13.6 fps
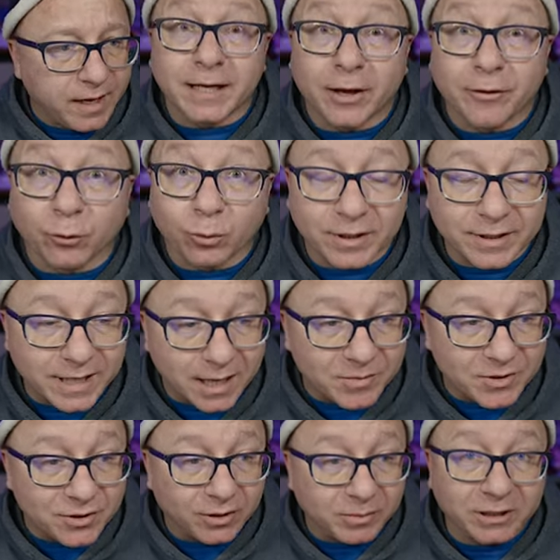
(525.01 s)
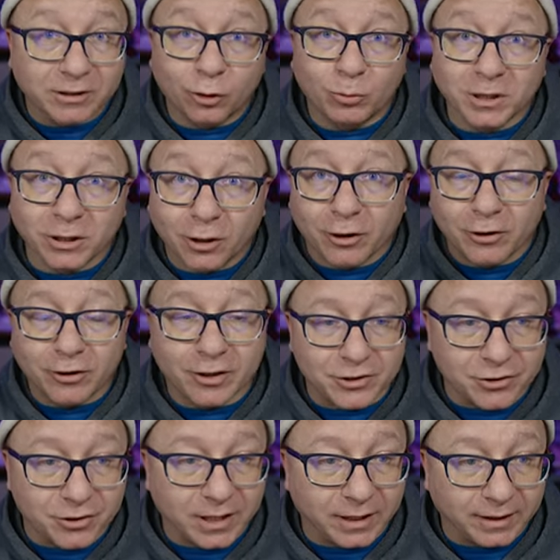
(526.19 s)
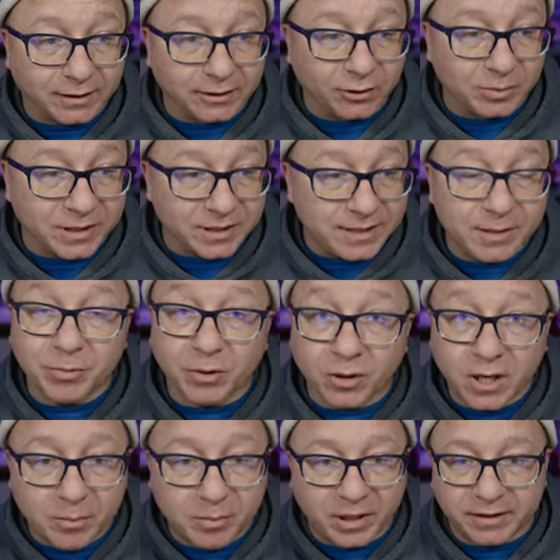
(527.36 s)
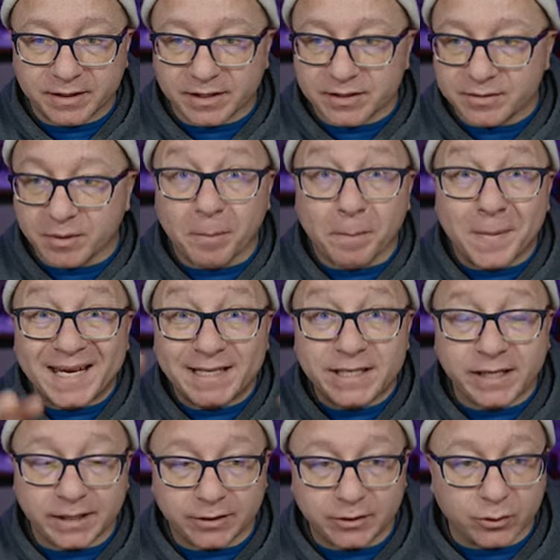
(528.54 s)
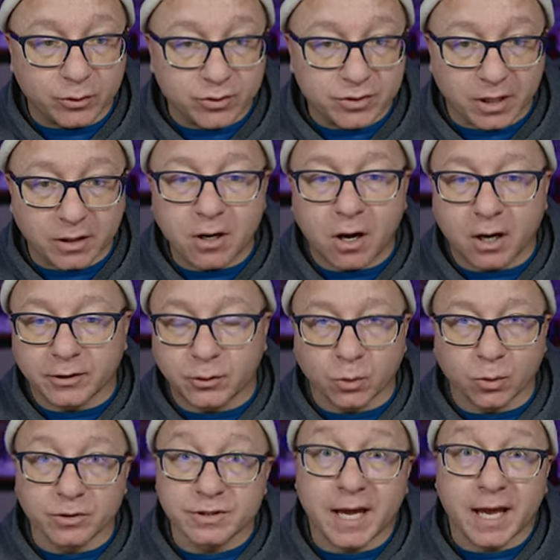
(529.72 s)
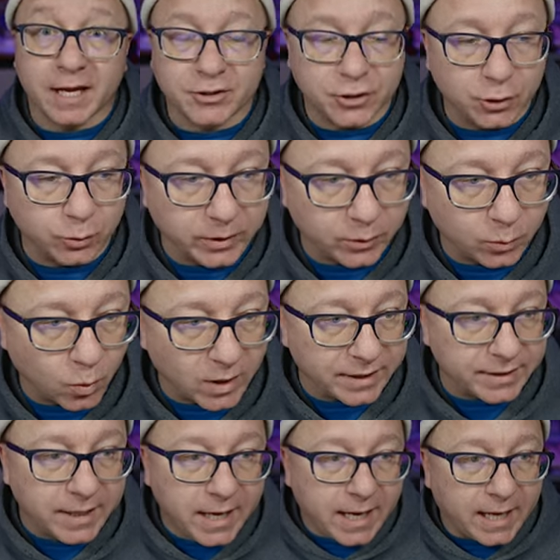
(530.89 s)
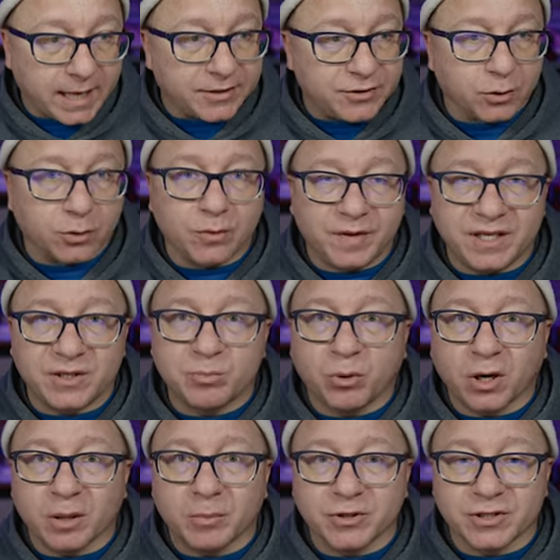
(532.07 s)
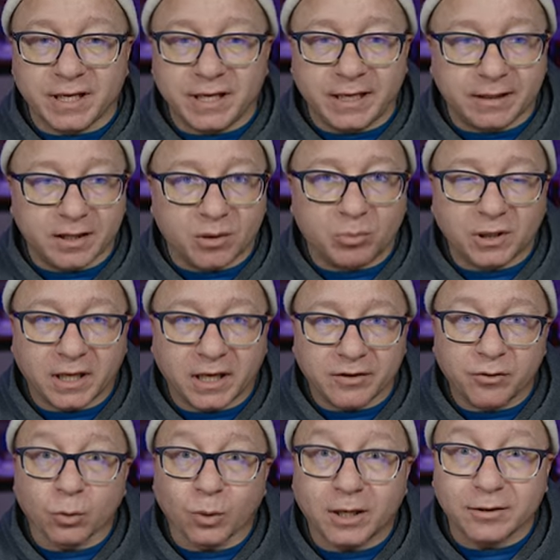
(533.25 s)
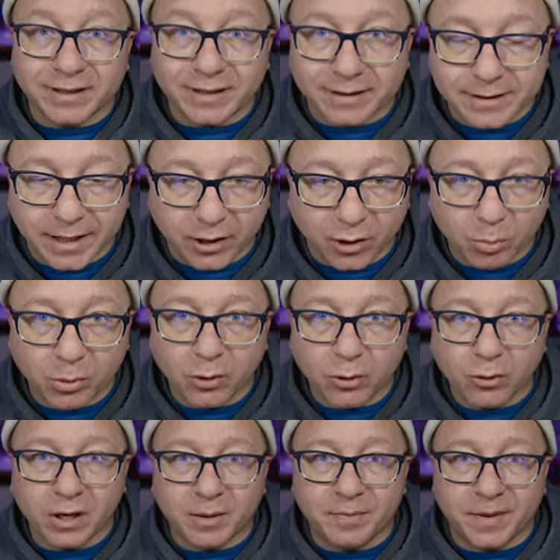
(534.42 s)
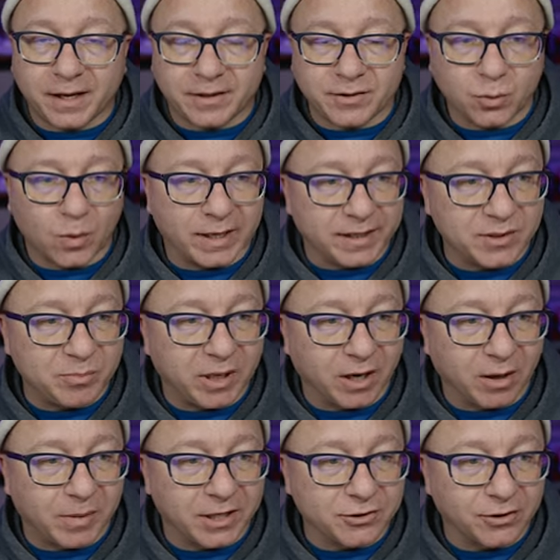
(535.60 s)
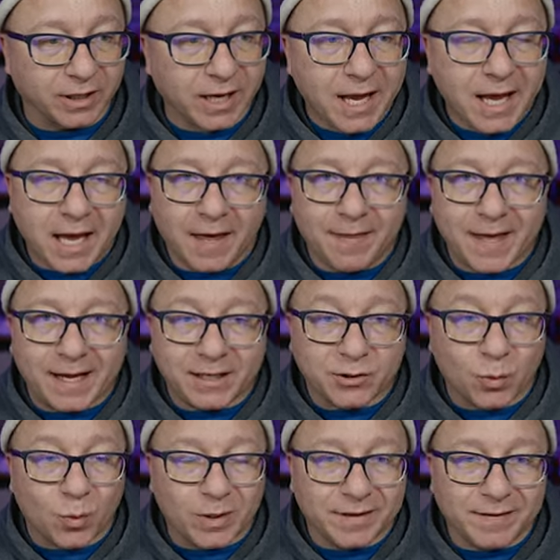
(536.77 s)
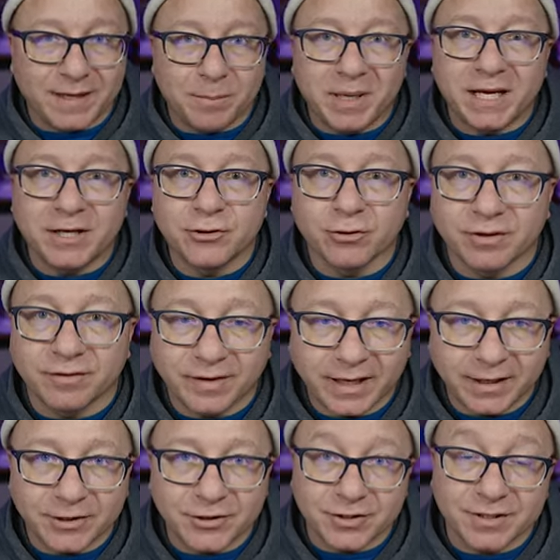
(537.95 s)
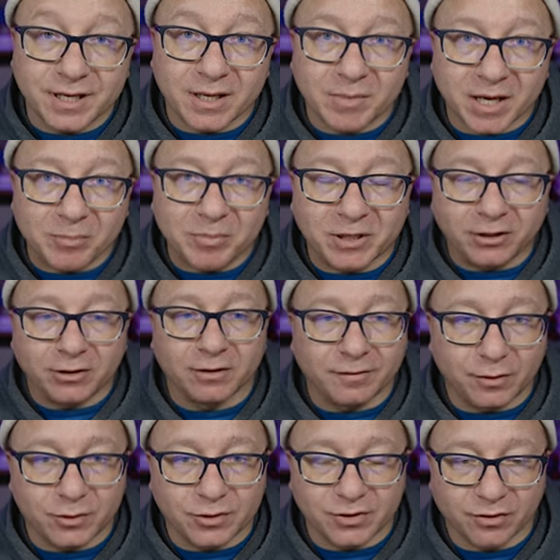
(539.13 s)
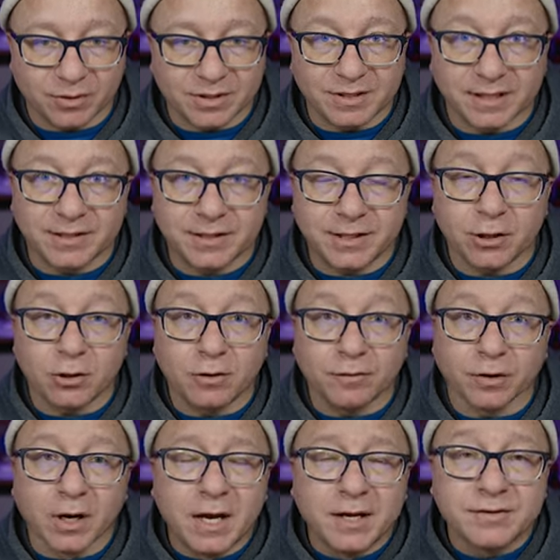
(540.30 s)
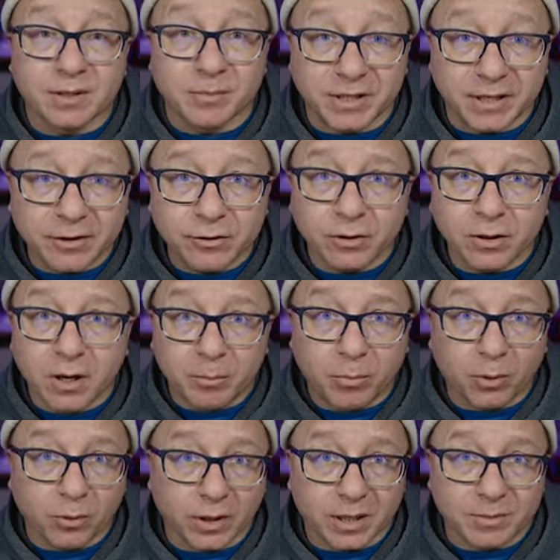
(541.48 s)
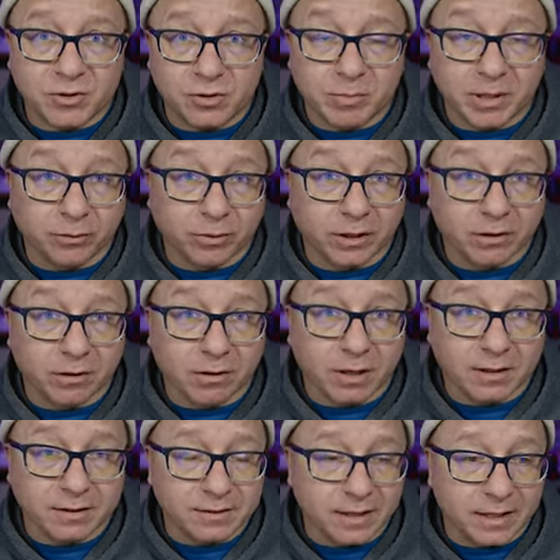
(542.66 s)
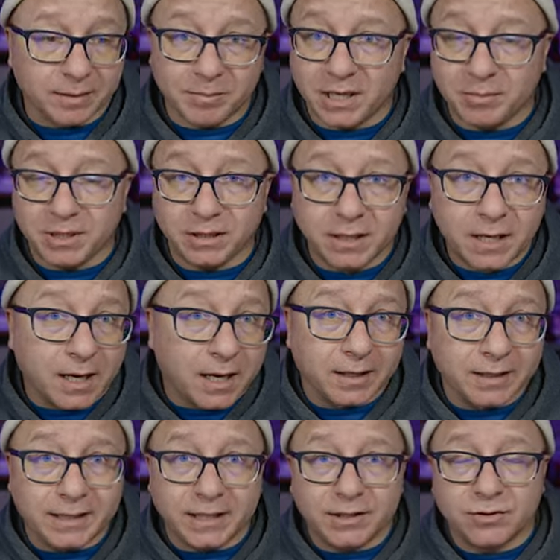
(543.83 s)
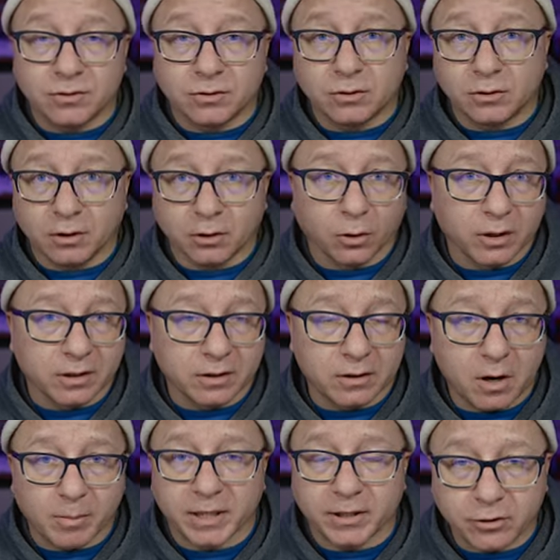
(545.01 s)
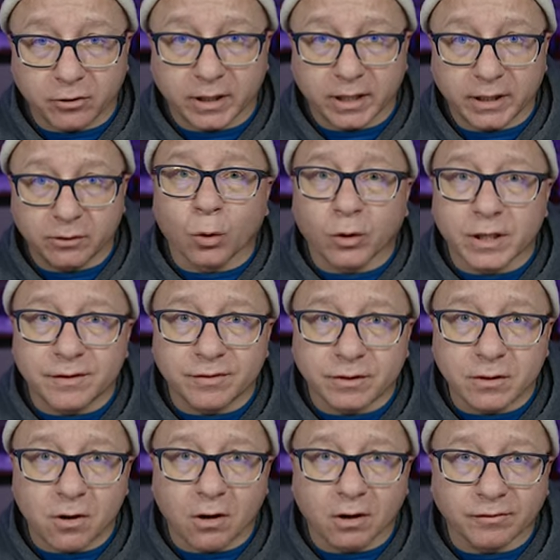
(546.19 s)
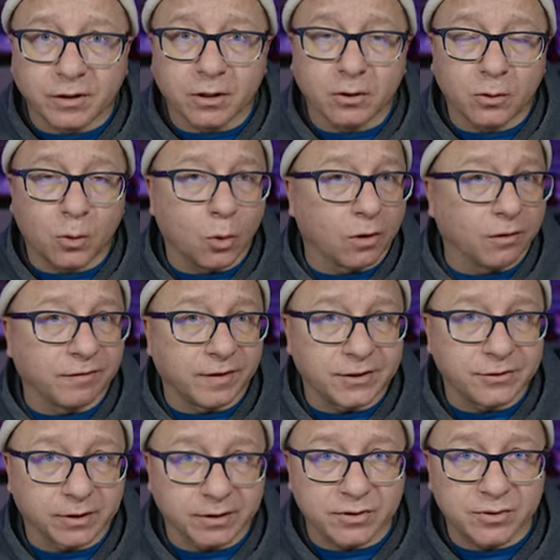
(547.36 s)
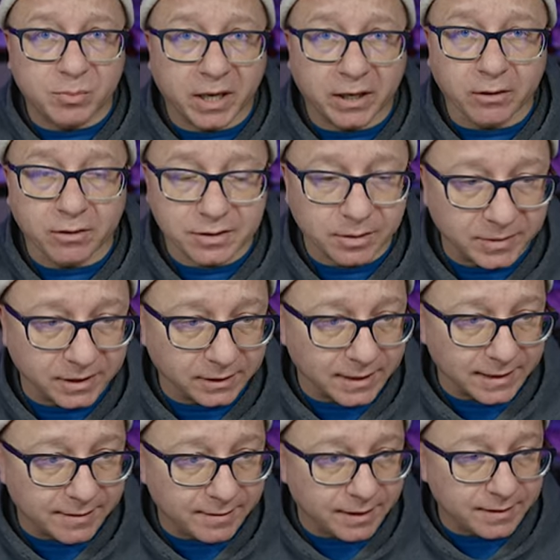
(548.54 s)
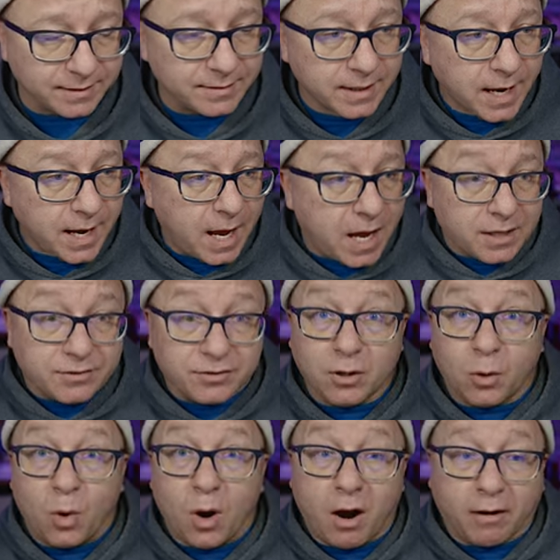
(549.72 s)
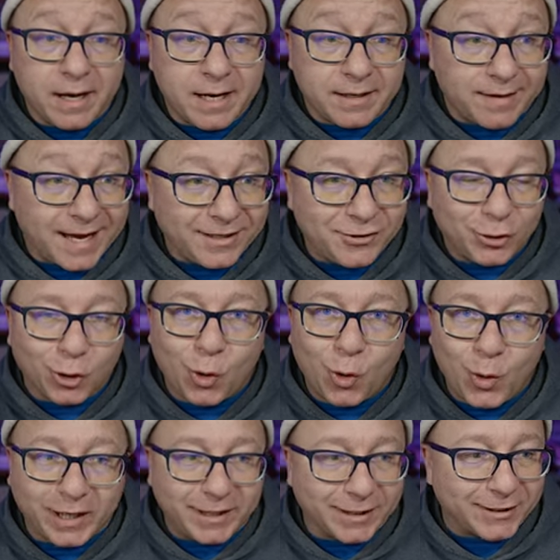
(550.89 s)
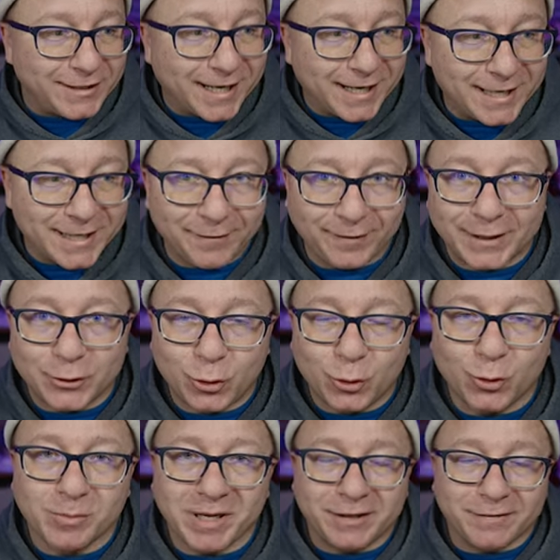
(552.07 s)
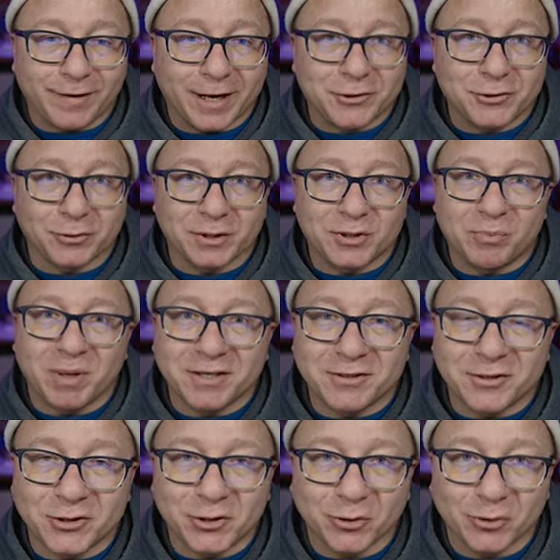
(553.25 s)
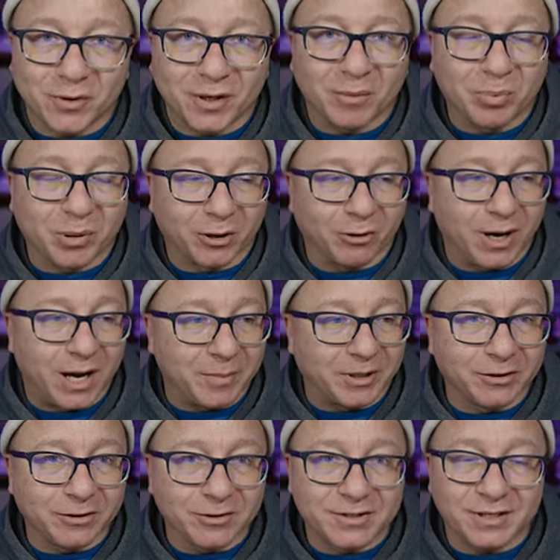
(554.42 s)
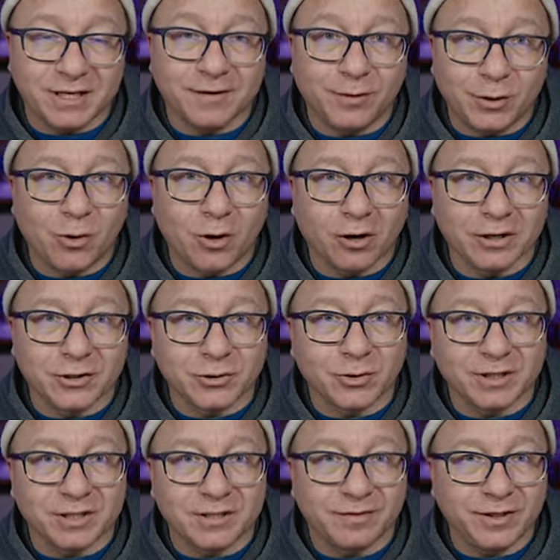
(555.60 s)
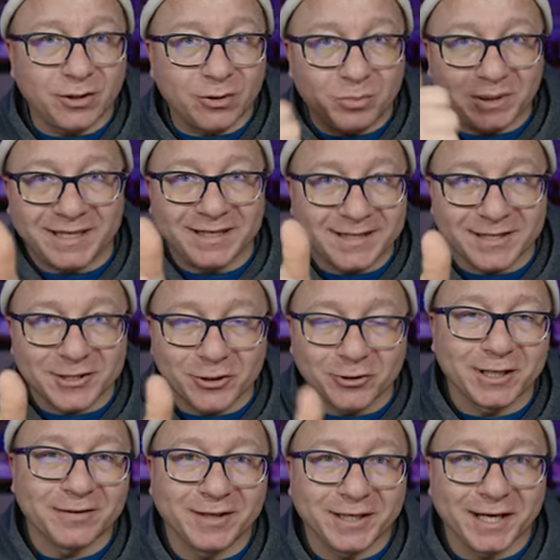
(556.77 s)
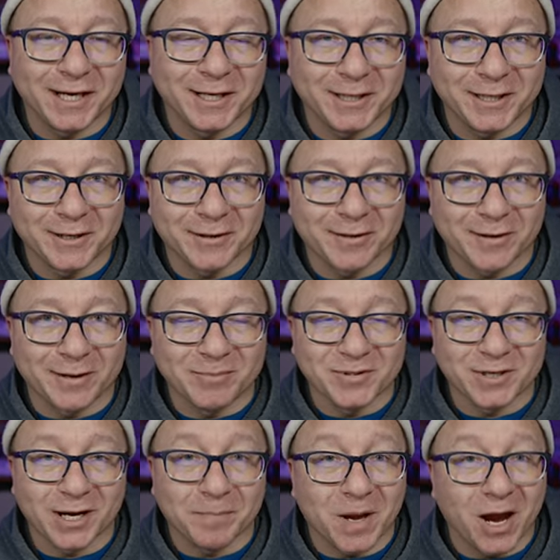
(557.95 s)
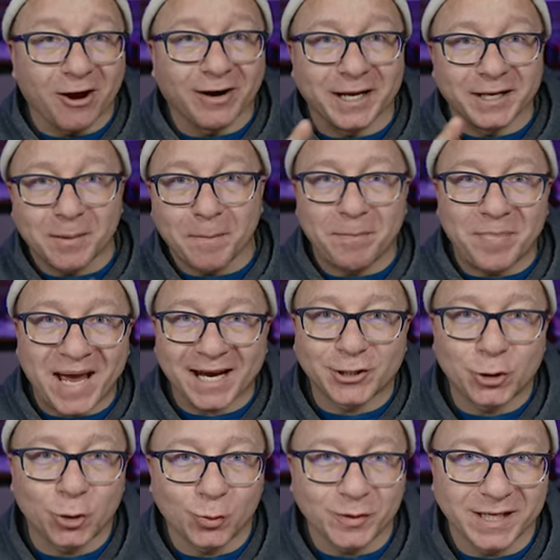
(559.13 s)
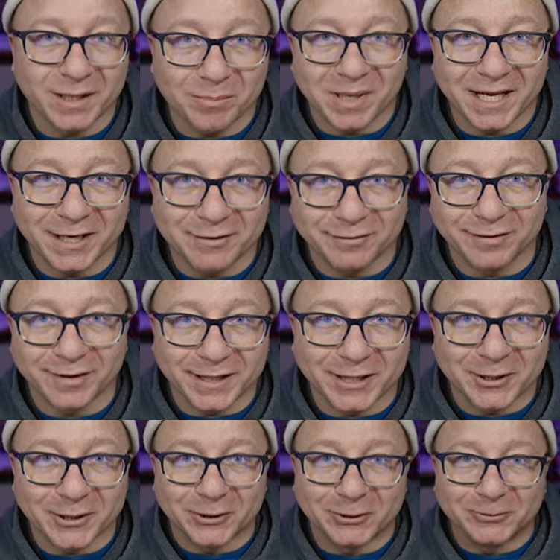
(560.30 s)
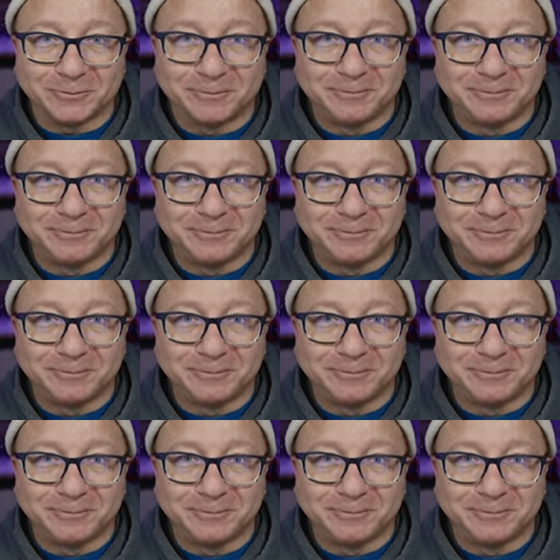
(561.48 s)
Now the runtime is going to be a little bit longer because you're cutting a little bit deeper, but it does maintain those contours as you would want. And so these parameters again apply throughout the entire program. That is why it's parametric, and that is one of the major advantages in my opinion of Fusion 360 over some of the other programs you might run across, like maybe Easel or Carbide Create or even Carveco or Vetric Aspire or something like this. So, all right, that's the quick dive into the manufacturing space to show the parameters. If you are enjoying this video, please consider giving it a thumbs up. All right, back to the main video.